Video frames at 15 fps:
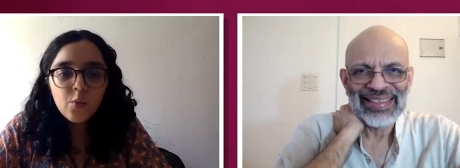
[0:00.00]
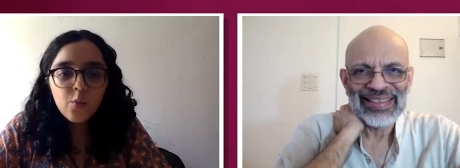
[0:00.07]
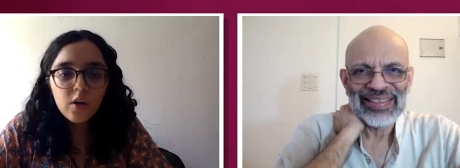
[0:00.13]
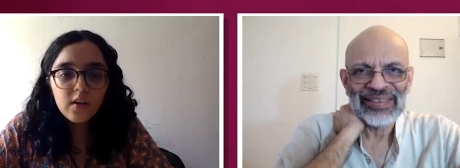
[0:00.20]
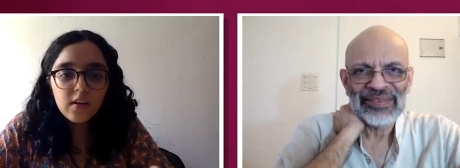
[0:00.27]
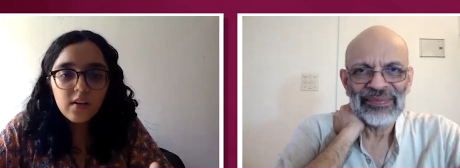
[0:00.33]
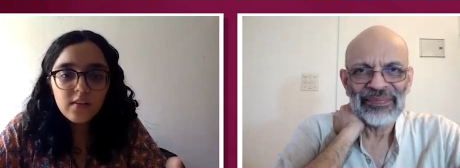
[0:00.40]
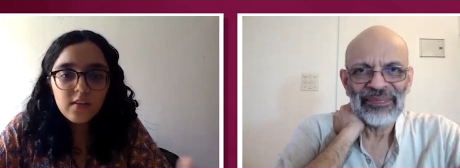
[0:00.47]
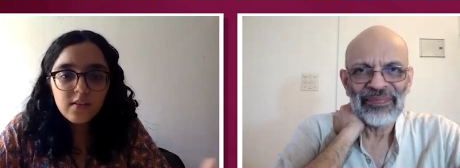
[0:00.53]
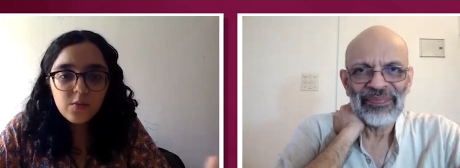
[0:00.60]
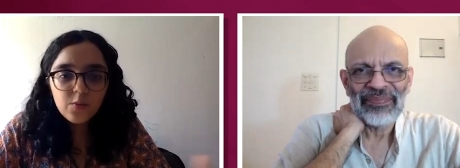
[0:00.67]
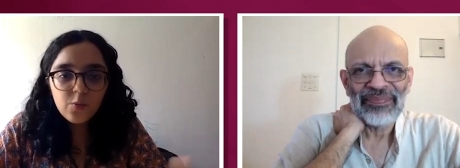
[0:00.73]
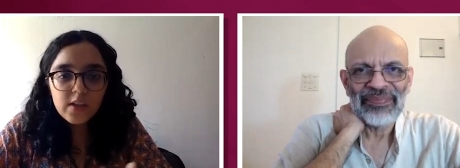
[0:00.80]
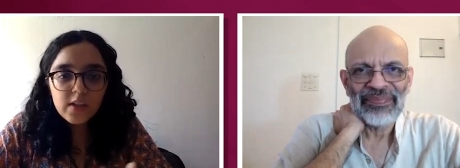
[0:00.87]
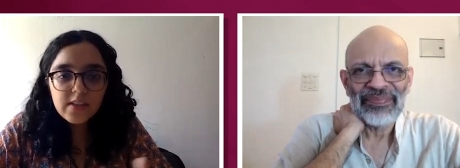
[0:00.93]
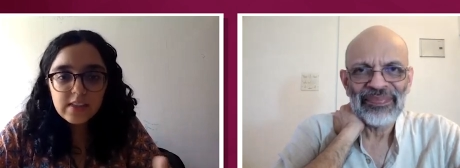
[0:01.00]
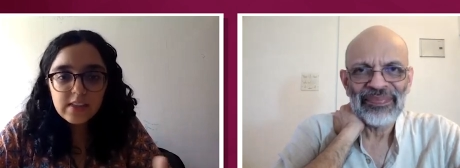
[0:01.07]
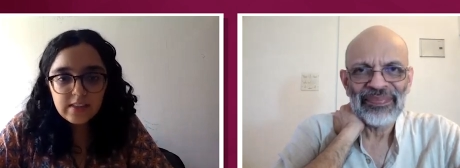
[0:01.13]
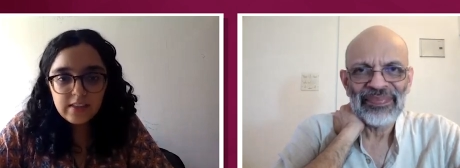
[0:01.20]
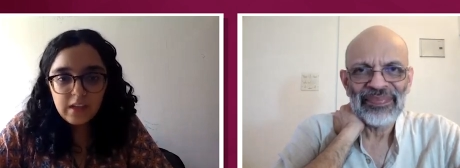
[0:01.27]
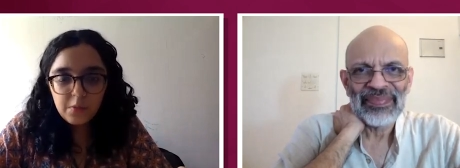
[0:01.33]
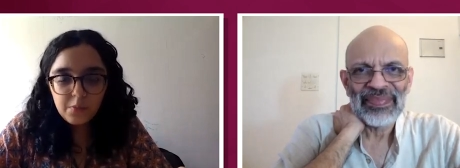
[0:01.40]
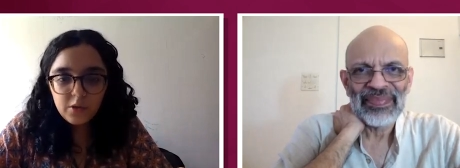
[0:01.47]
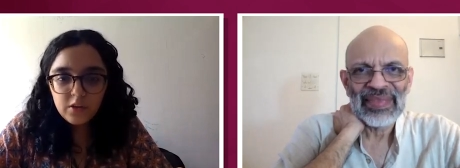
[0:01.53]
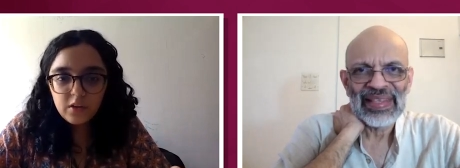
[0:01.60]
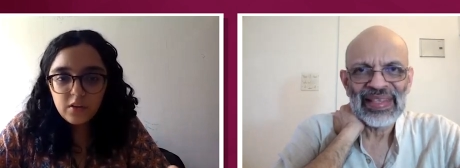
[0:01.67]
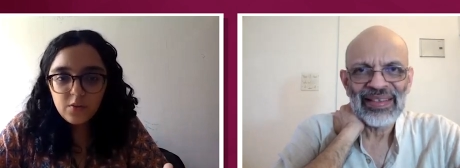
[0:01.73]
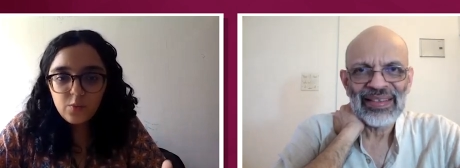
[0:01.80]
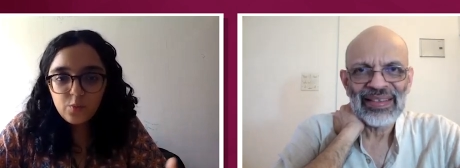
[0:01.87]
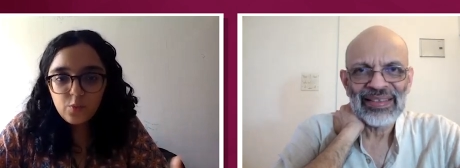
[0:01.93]
Speaker 1: what what is this number
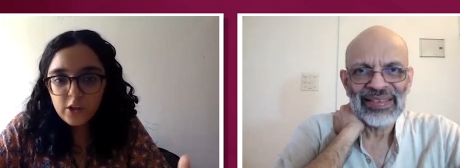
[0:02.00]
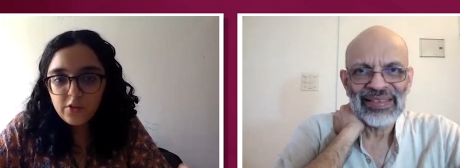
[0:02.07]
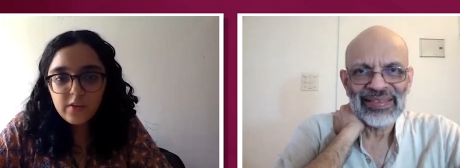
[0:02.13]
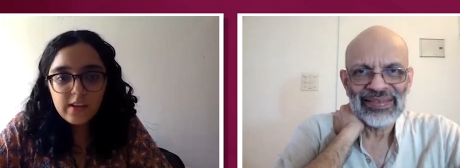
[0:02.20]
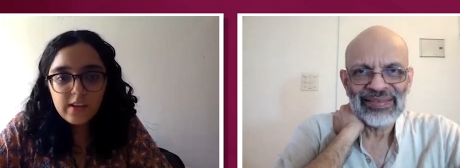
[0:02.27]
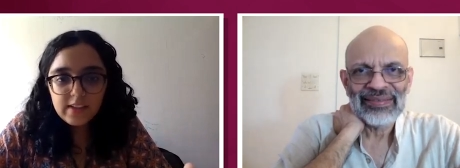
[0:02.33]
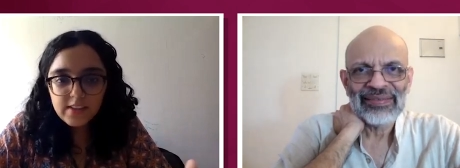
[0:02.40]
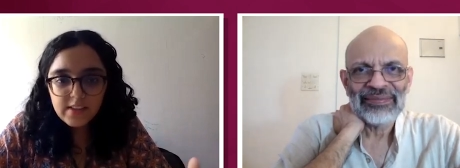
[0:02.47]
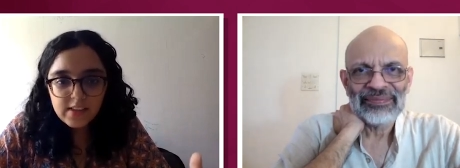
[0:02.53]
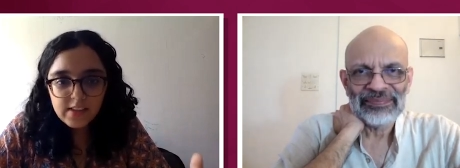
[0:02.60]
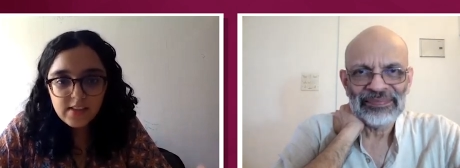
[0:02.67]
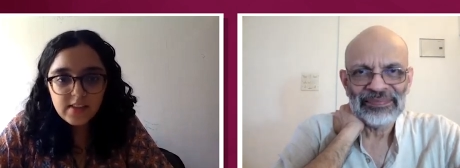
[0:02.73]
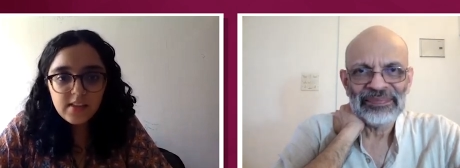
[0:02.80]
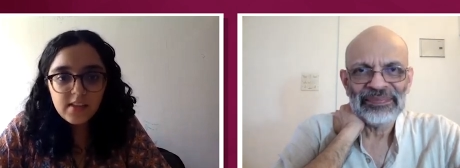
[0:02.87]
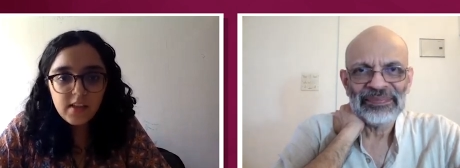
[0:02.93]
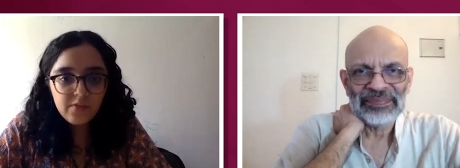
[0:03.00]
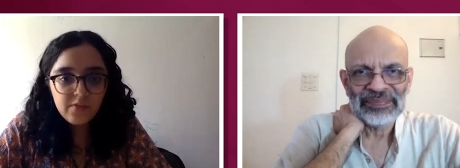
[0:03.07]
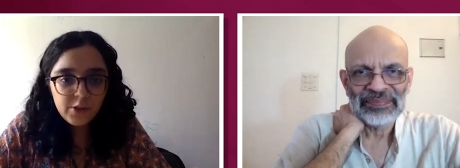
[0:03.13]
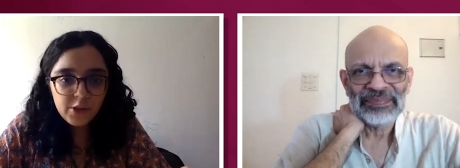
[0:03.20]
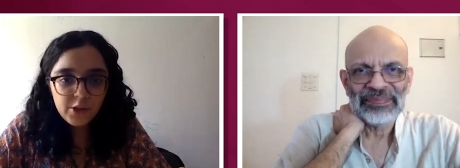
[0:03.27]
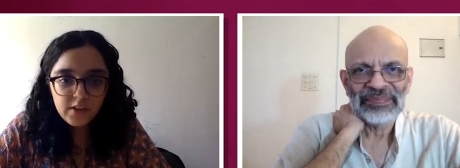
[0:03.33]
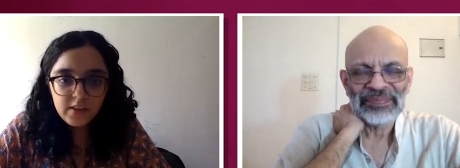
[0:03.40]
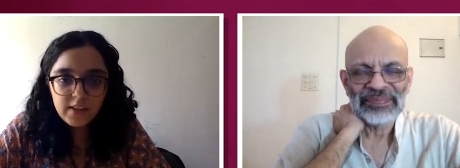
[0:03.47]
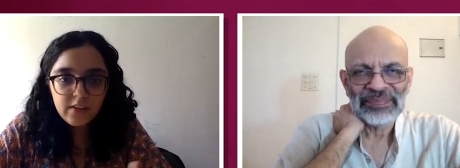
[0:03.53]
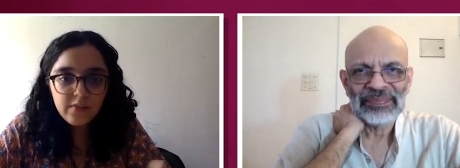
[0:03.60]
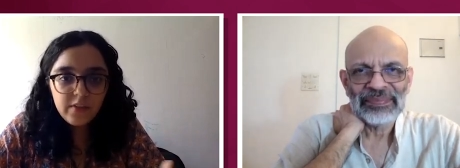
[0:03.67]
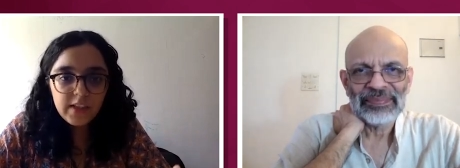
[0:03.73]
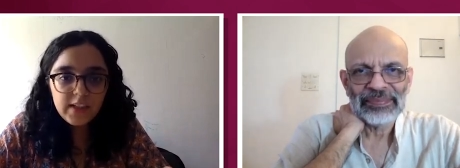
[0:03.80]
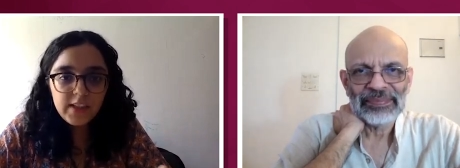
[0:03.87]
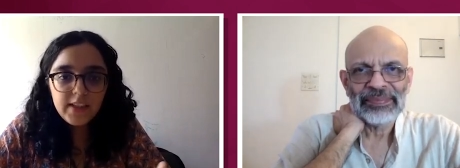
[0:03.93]
what do you think is this sufficient
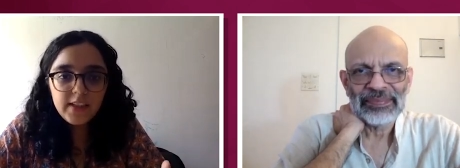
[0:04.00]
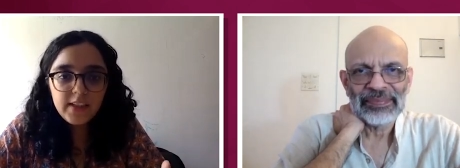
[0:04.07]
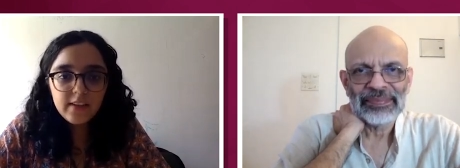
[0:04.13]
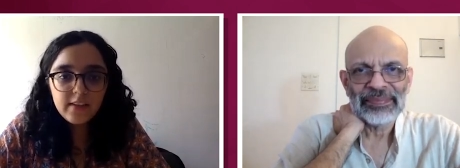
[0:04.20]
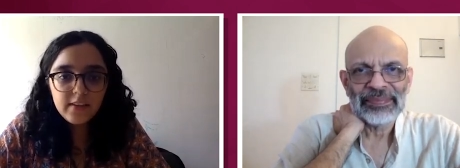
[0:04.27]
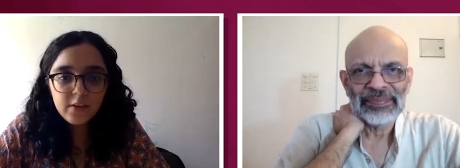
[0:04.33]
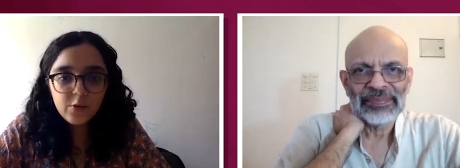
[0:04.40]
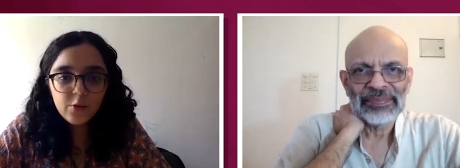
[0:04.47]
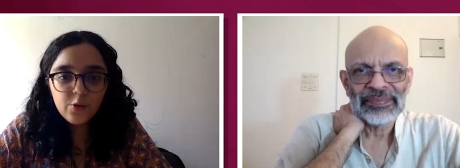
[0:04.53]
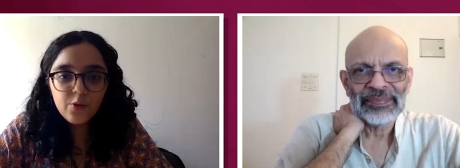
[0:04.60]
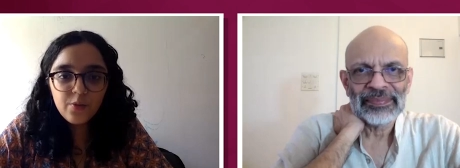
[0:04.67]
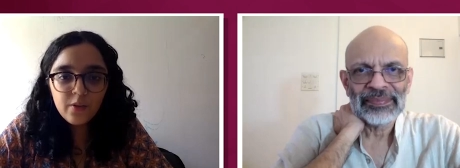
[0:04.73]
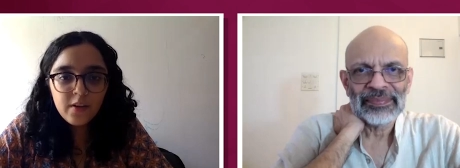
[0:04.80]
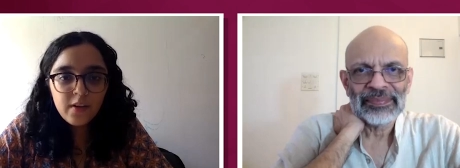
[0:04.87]
can we really you know